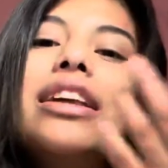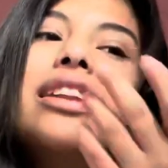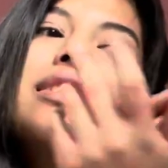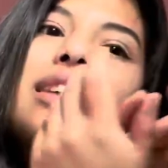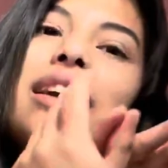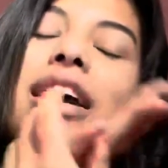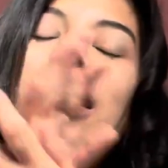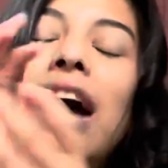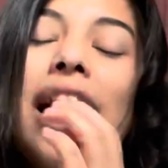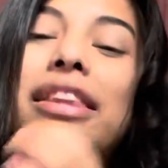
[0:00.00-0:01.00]
and it's like
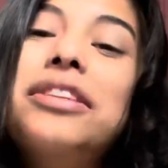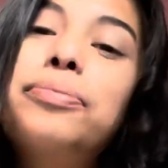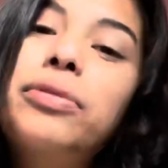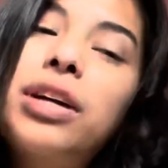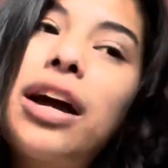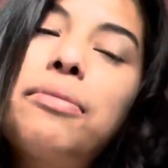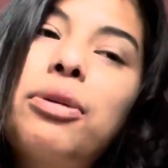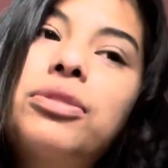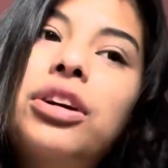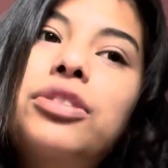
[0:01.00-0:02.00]
at this time it
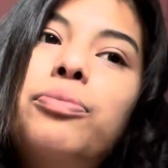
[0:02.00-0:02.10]
was starting to